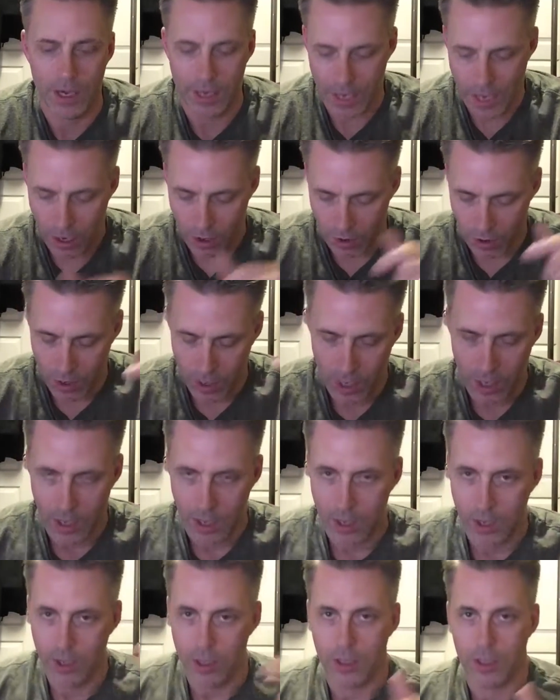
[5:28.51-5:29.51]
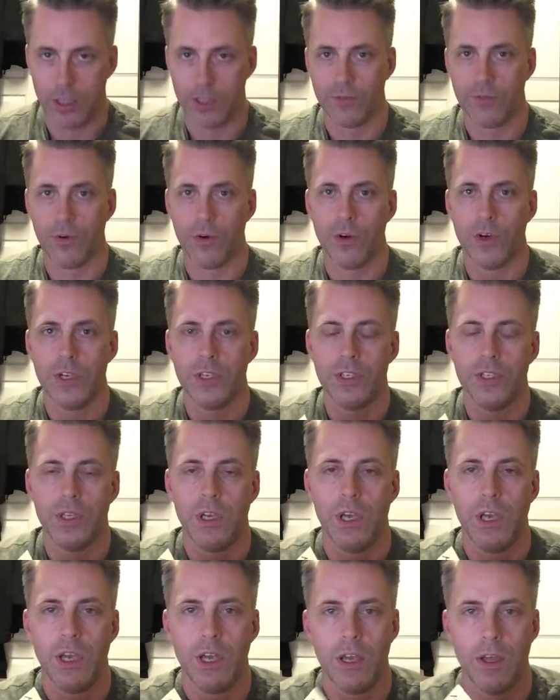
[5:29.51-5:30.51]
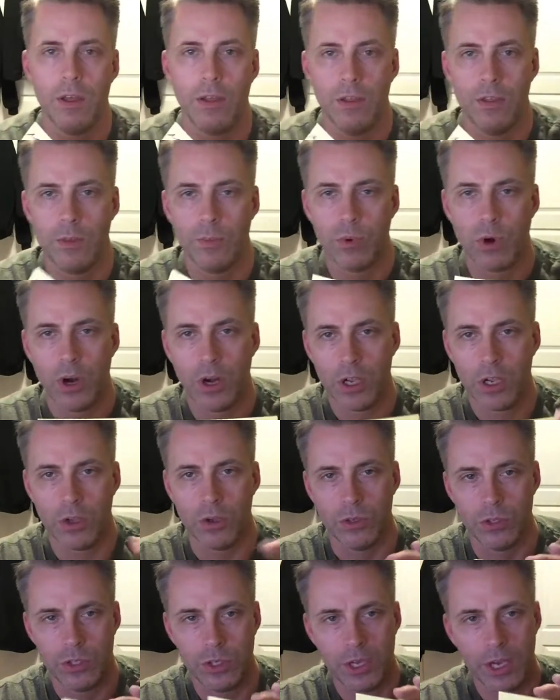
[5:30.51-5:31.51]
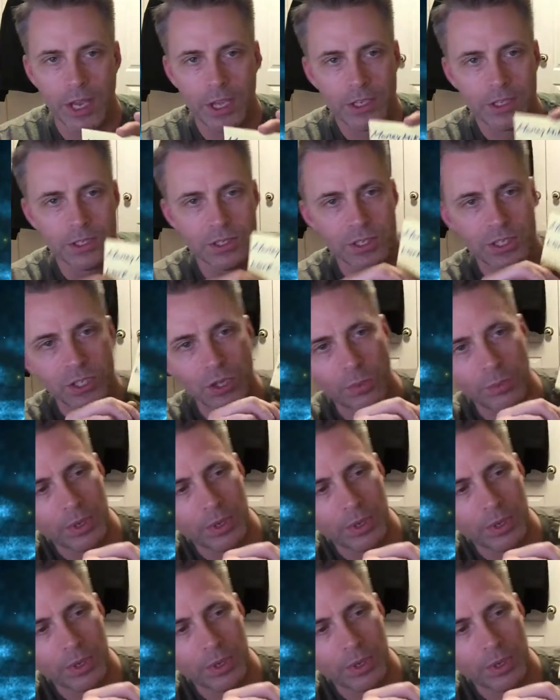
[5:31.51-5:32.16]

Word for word: Now, as far as the product goes, you guys can still